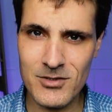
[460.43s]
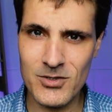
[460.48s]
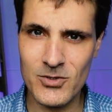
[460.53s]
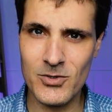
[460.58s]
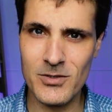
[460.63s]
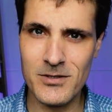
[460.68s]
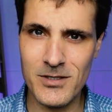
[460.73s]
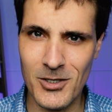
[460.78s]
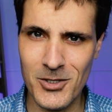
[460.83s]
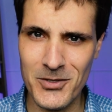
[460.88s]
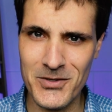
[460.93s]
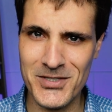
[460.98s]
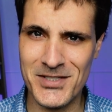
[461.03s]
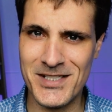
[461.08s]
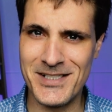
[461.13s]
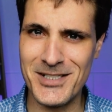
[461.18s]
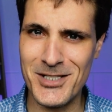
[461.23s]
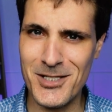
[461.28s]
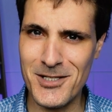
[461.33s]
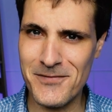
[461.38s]
good on the
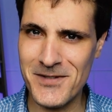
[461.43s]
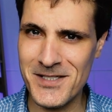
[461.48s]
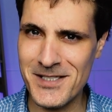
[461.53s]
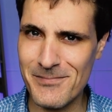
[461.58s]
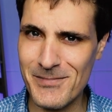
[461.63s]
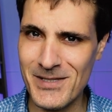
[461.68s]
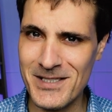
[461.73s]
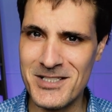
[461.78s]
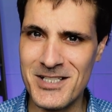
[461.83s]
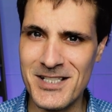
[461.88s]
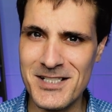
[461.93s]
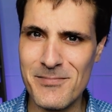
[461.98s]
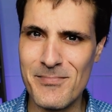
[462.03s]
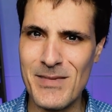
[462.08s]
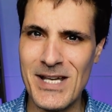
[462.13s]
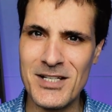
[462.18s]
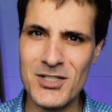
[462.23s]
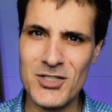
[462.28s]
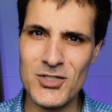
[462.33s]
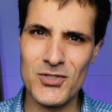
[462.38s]
surface, but just
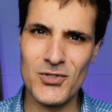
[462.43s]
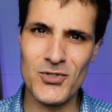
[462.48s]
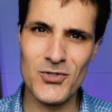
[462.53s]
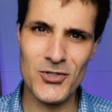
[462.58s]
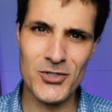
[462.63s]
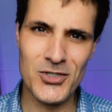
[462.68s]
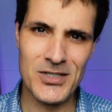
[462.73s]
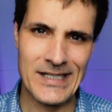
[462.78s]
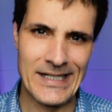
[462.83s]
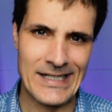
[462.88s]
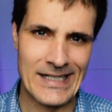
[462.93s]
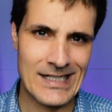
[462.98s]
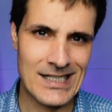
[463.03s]
make sure